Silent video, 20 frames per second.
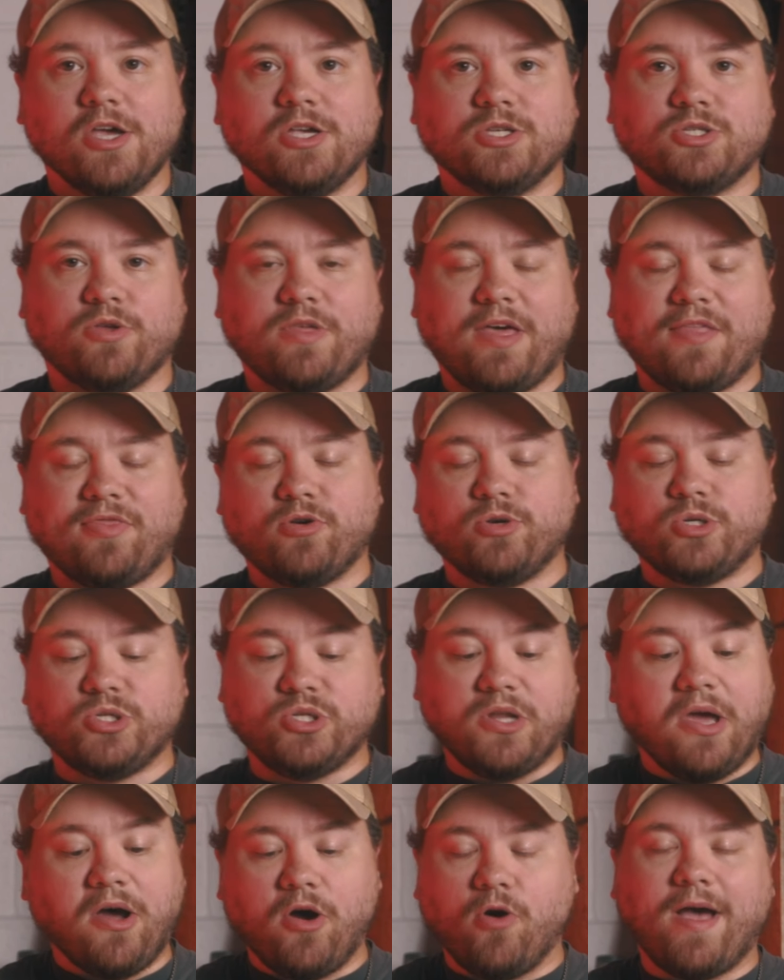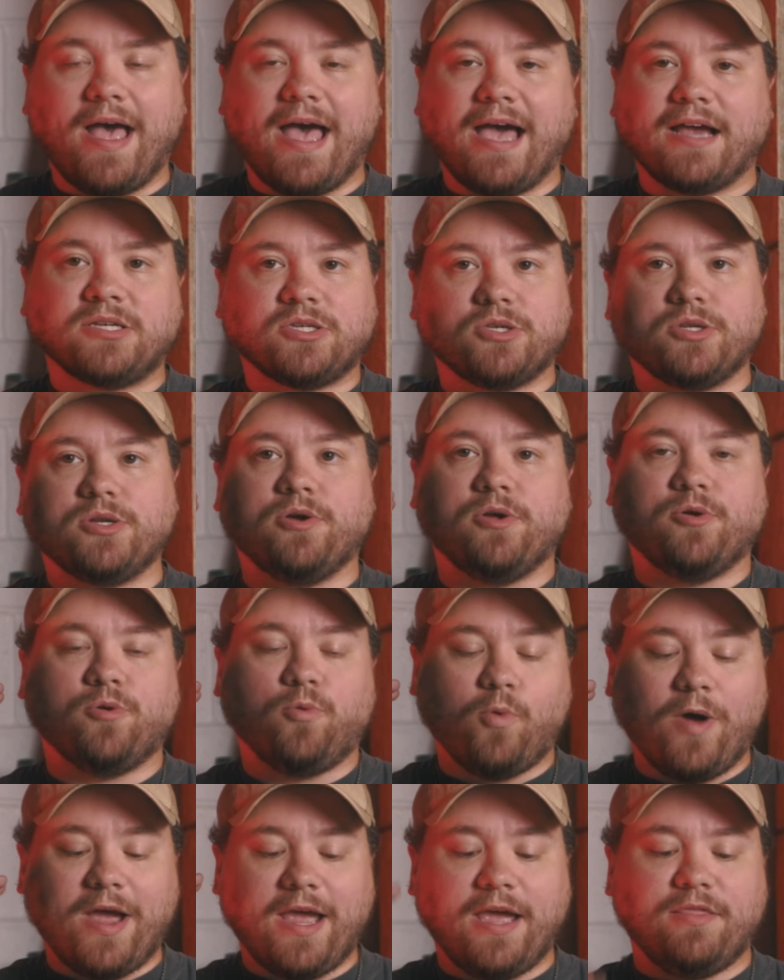so that there's no accidental
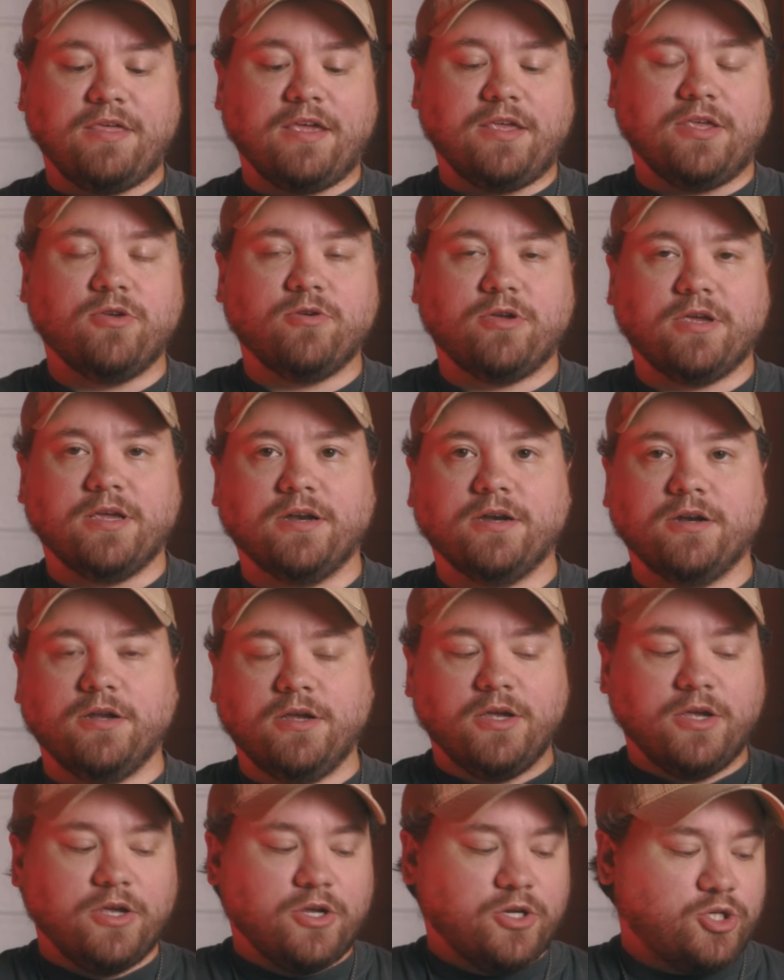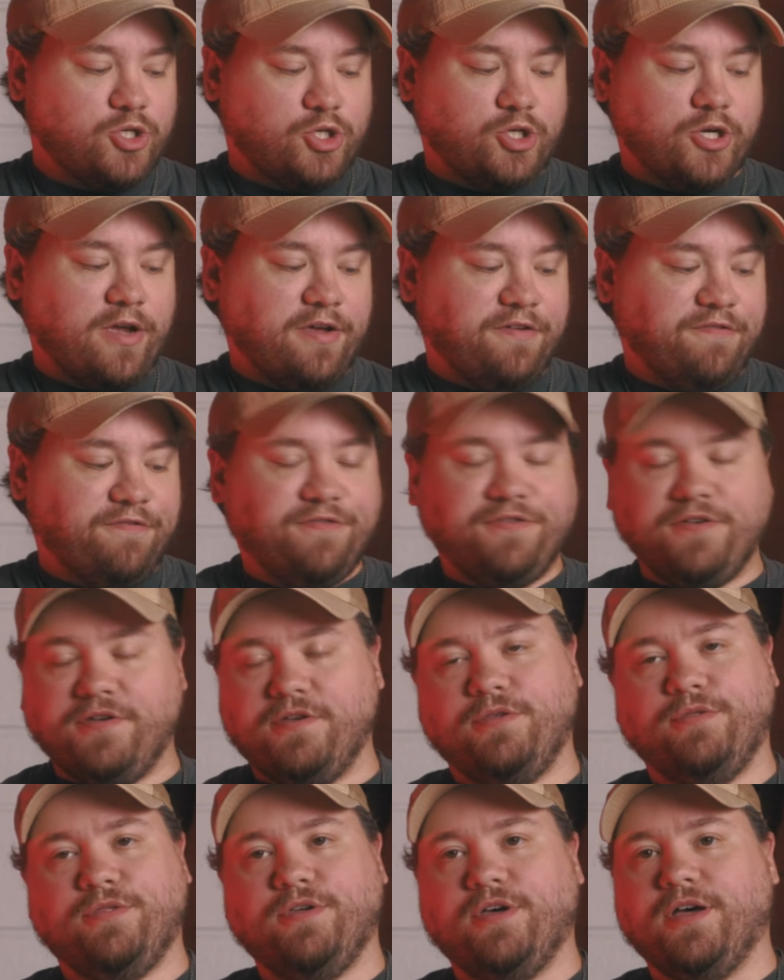way that you can shove
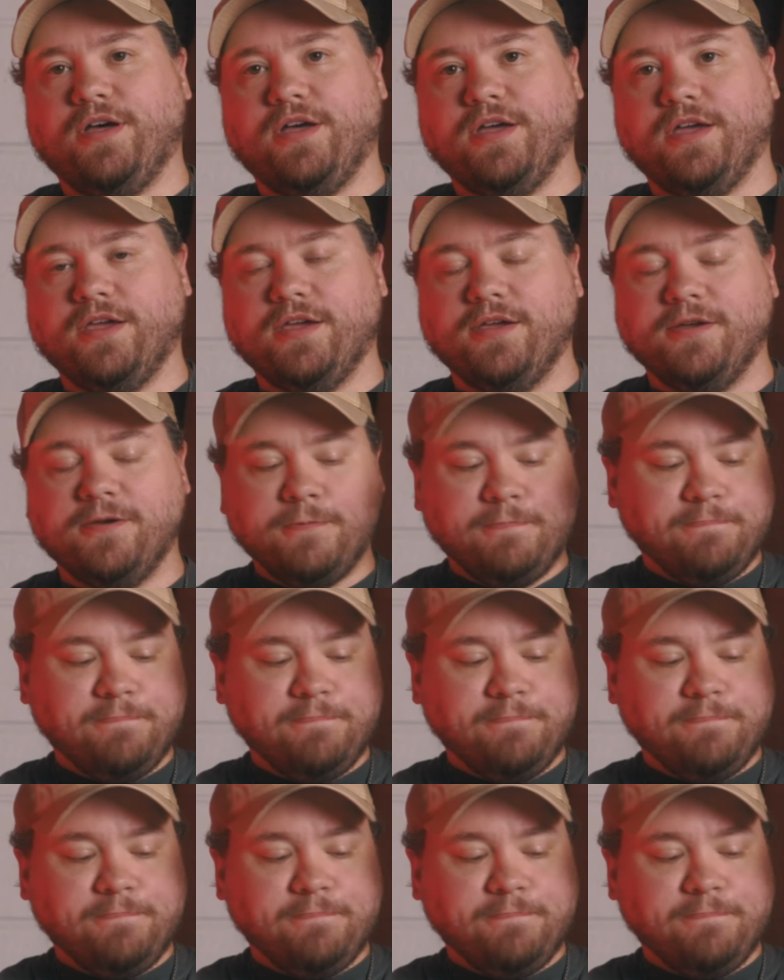the